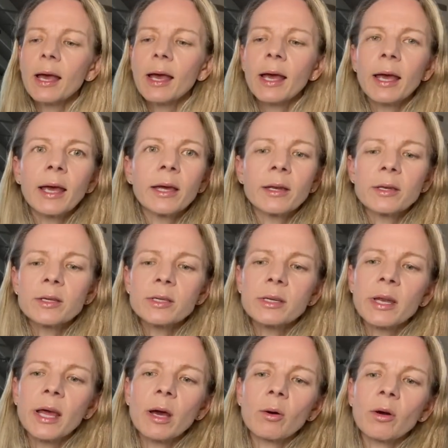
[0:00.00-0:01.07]
and
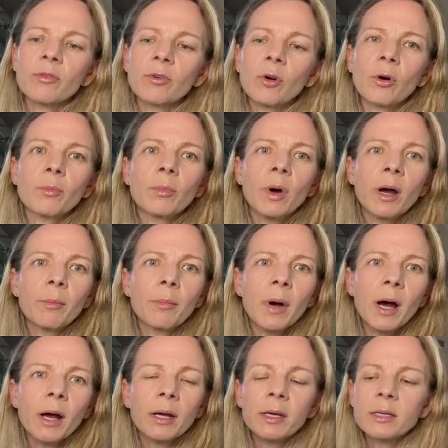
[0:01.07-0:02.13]
now I've got my
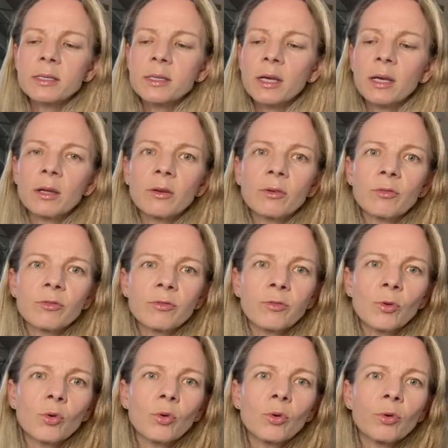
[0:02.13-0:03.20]
markers in
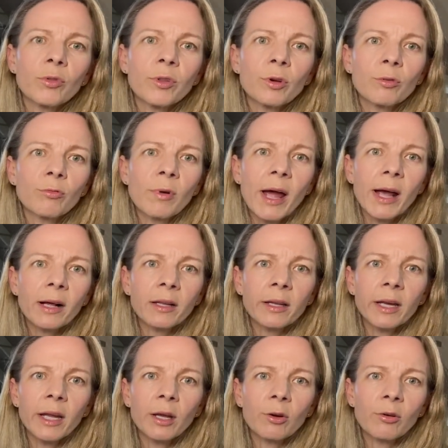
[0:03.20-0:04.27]
for the
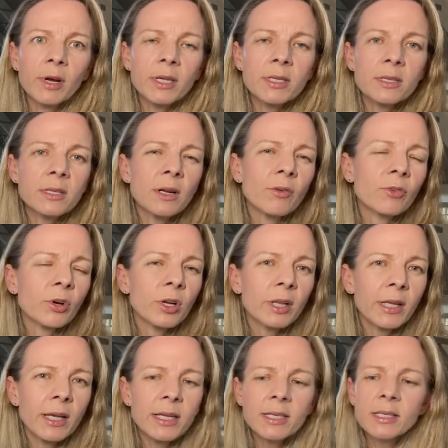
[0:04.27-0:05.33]
raglan increases, and I've got at
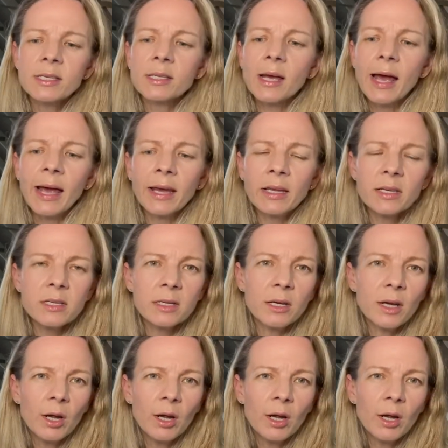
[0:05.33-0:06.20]
least 8